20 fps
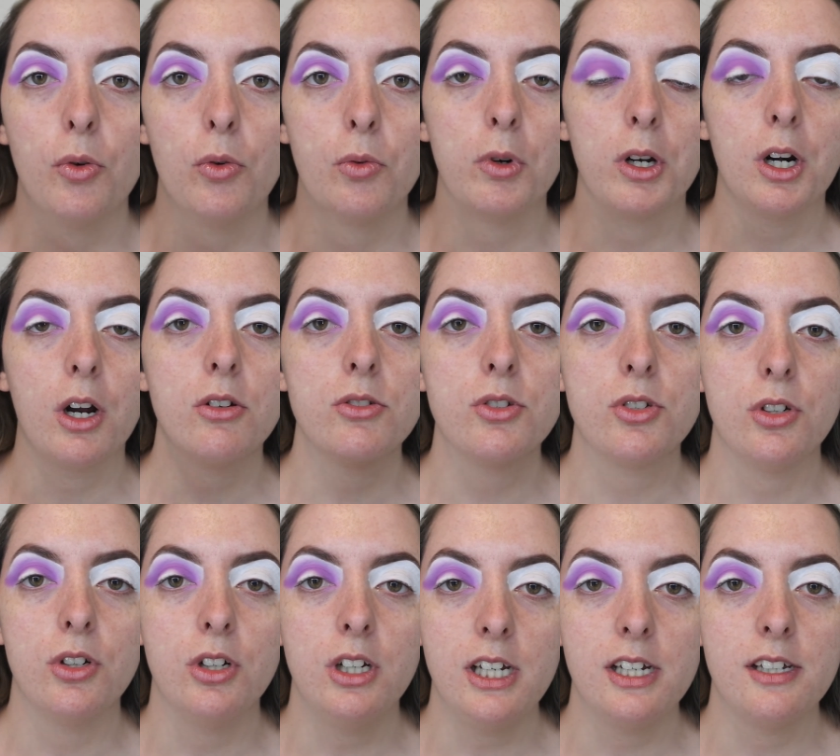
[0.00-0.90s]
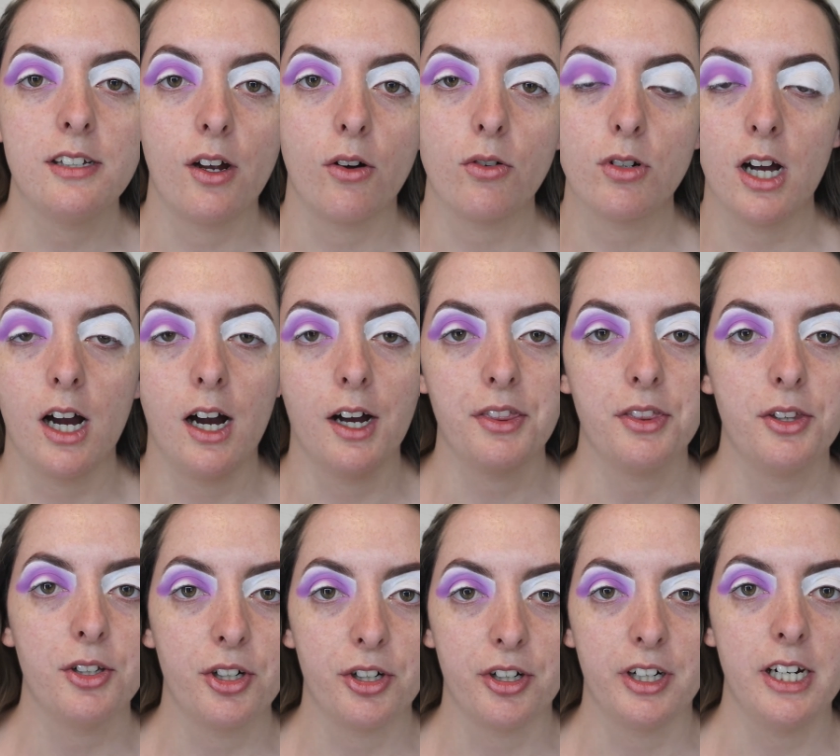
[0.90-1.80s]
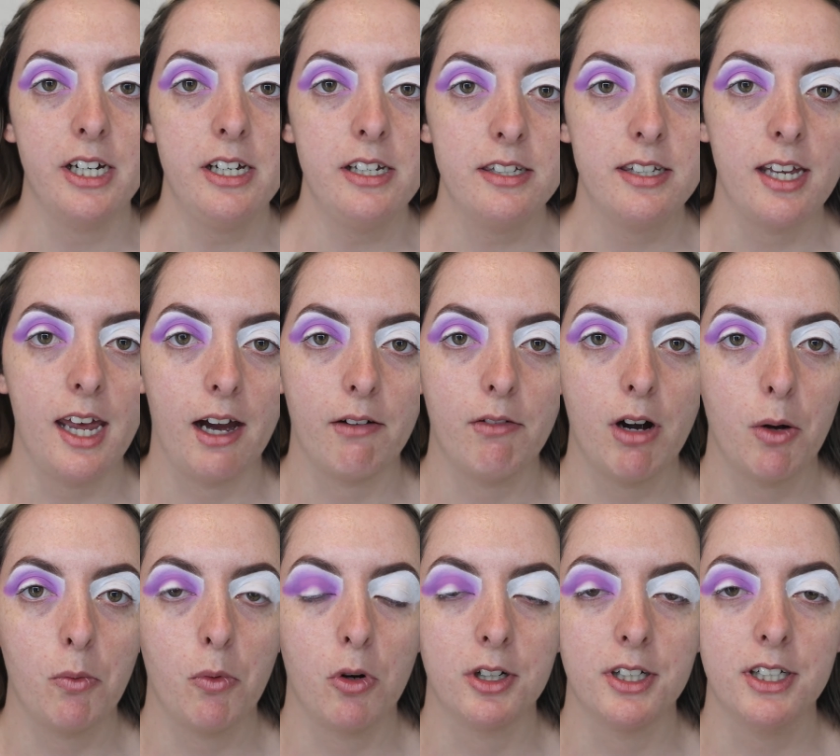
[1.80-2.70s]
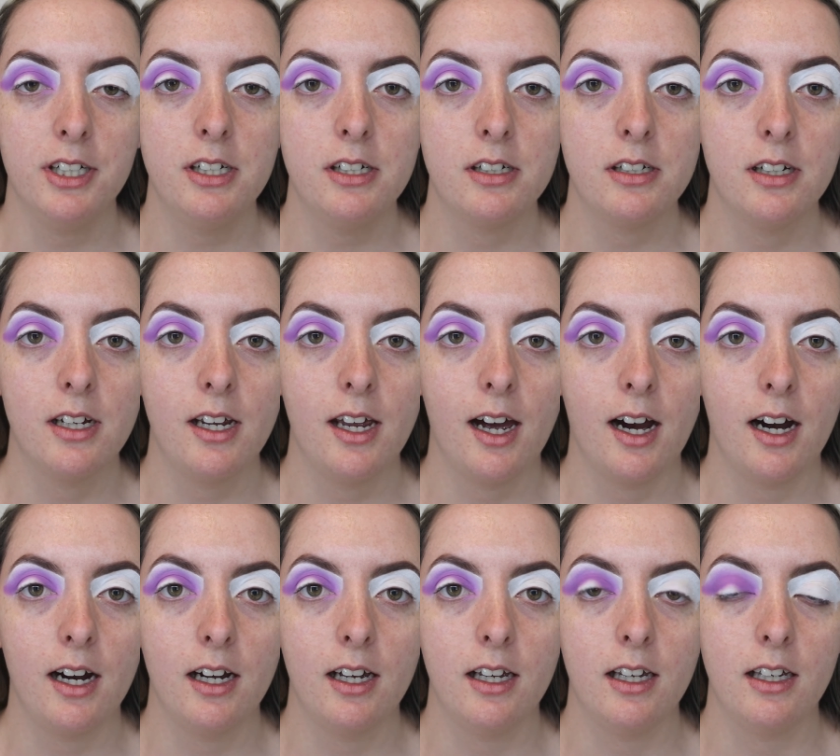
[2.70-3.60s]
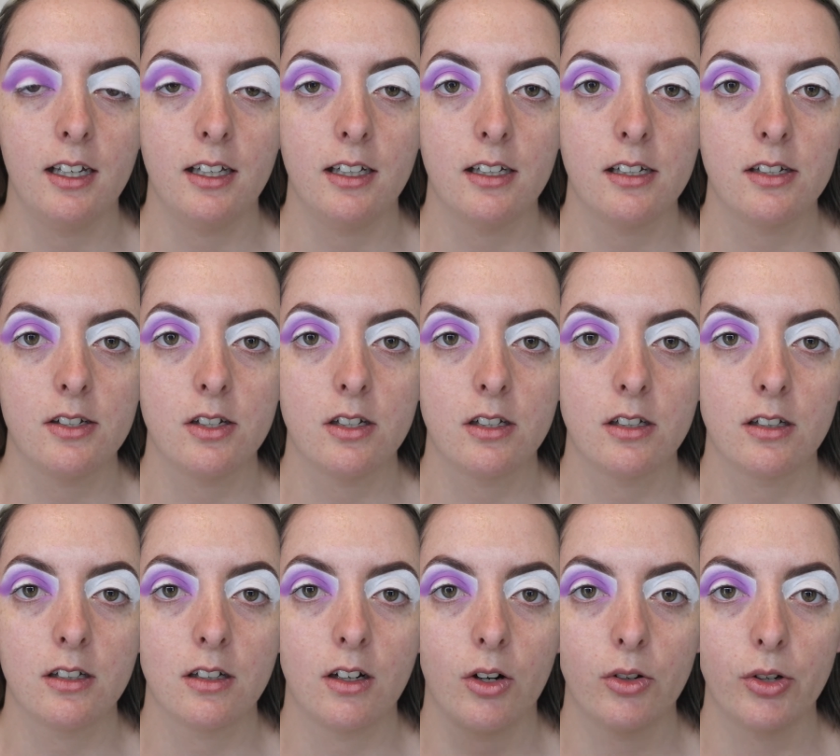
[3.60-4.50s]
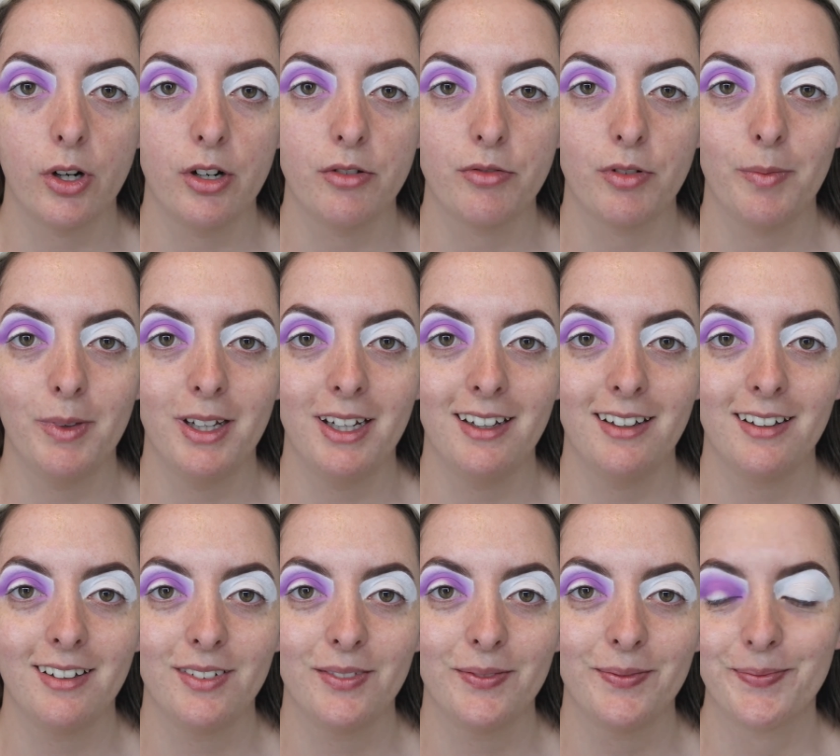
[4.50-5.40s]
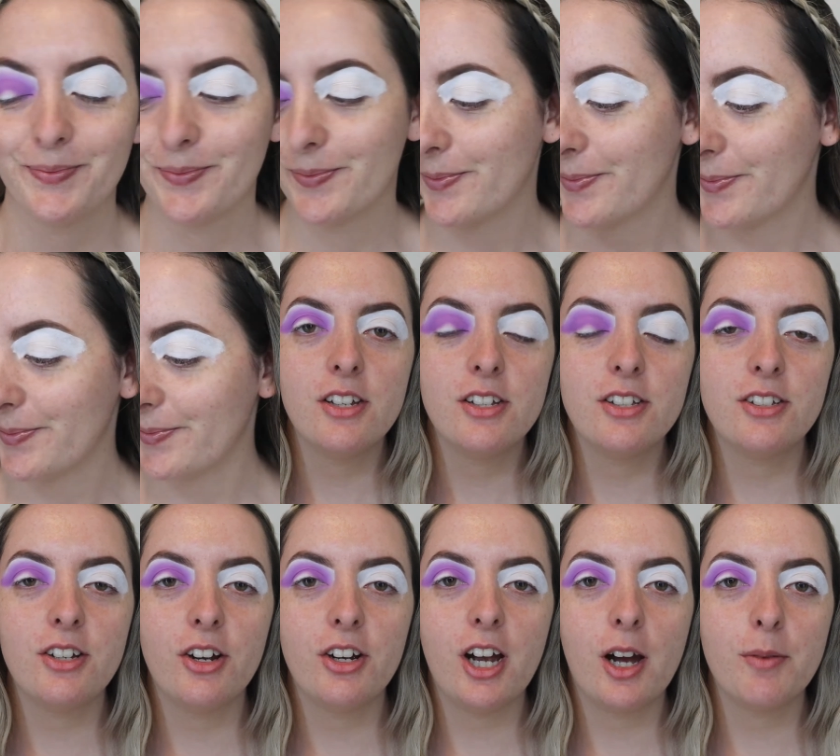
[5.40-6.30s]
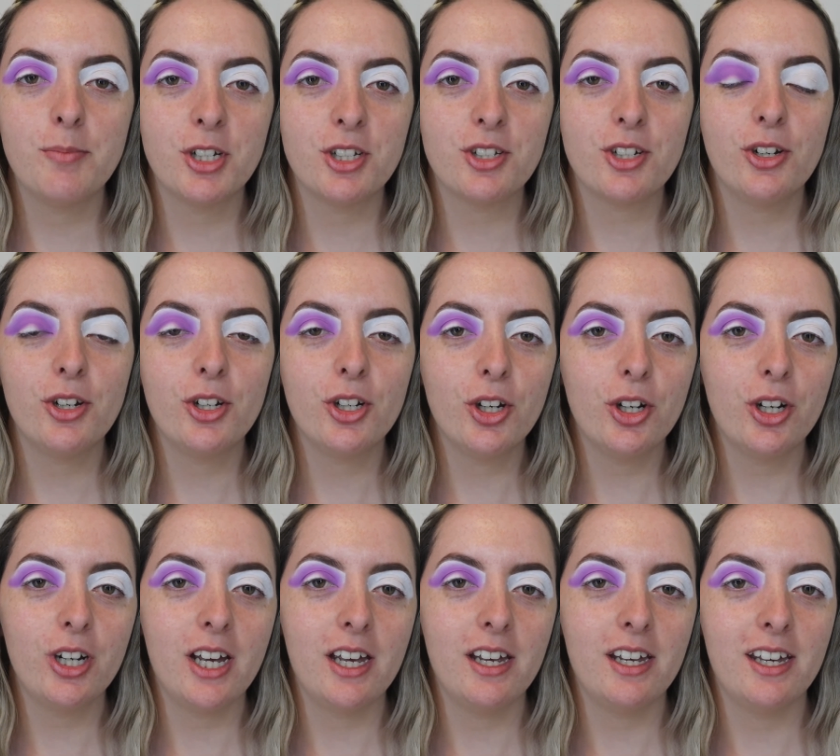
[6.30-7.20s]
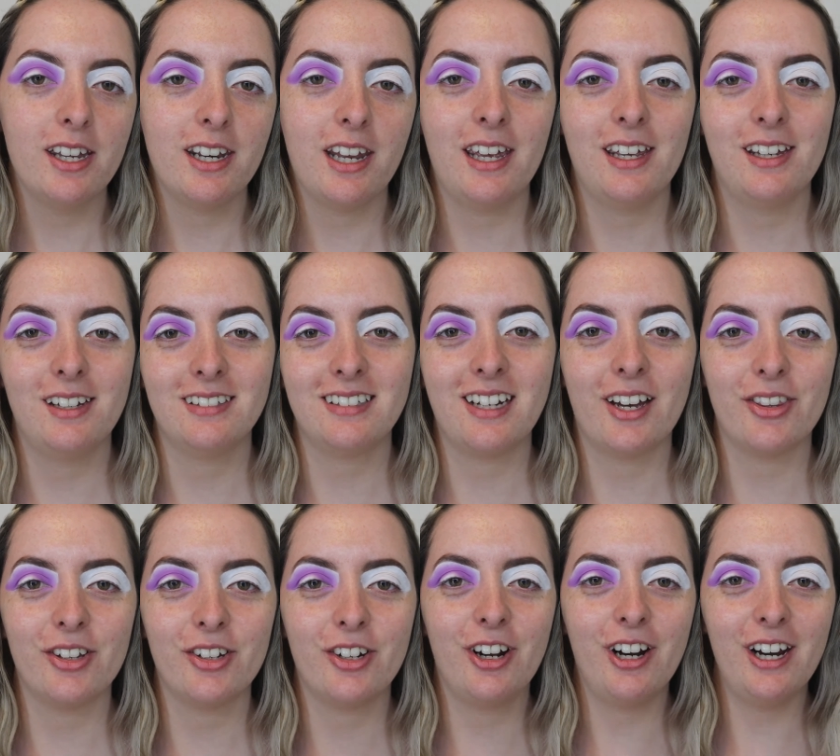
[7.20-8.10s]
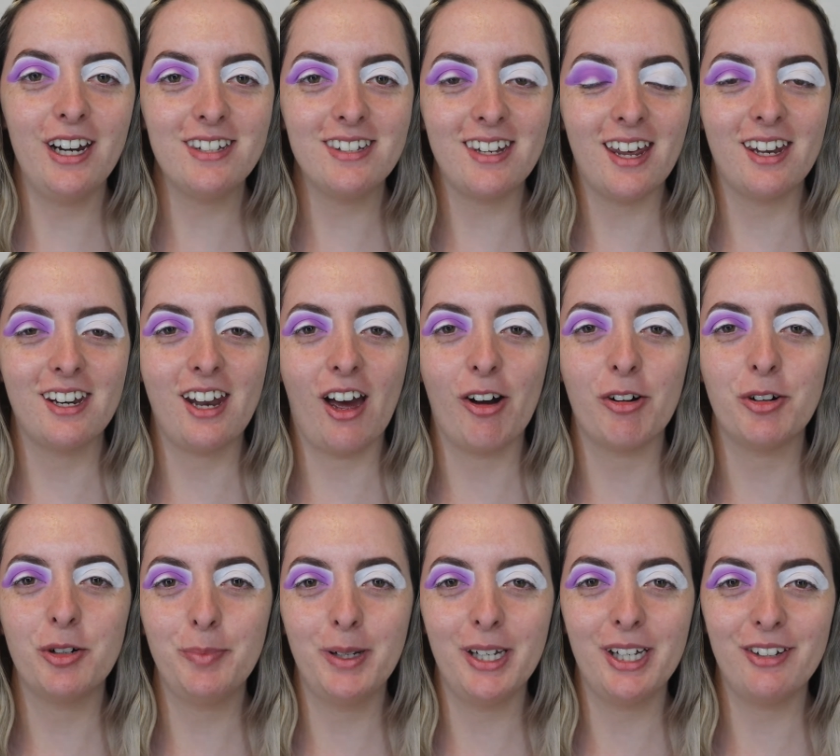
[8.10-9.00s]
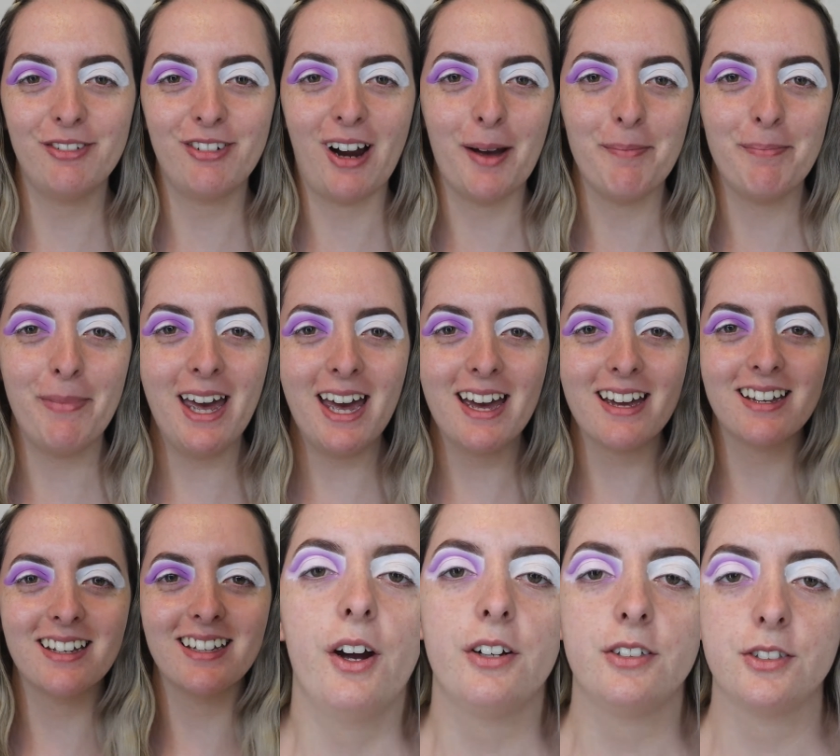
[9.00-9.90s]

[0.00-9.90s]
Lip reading: what I'll do is I'll cut the crease how I want it and I'll go from there. So I'm just going to go ahead and cut the crease and I will be right back.